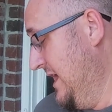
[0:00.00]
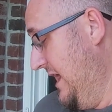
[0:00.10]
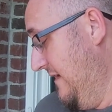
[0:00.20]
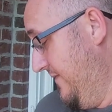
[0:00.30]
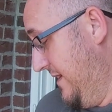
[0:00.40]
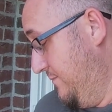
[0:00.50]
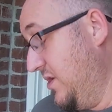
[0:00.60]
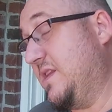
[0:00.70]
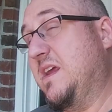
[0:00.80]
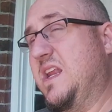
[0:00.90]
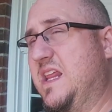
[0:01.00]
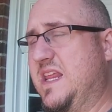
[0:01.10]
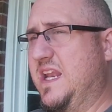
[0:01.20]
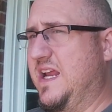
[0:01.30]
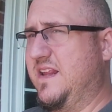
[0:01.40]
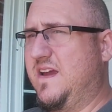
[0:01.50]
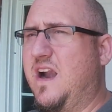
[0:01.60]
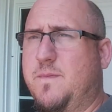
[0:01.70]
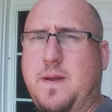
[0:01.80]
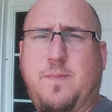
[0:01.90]
if they built it and then got
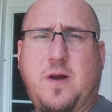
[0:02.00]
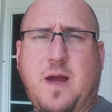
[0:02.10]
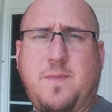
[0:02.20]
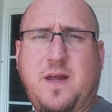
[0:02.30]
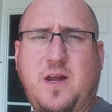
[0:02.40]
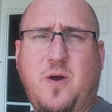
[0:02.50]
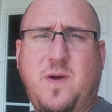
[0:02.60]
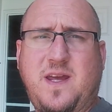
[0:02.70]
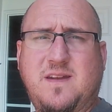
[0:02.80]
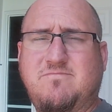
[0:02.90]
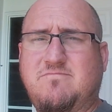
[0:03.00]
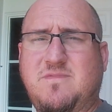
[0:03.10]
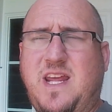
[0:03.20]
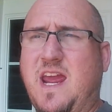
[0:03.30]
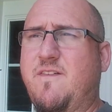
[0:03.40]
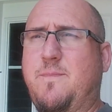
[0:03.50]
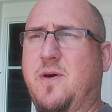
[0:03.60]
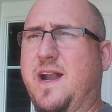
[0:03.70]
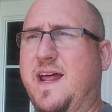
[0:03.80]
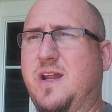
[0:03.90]
tired of people coming and going and gave up
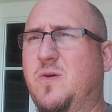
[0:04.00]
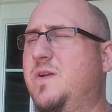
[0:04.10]
on it. I don't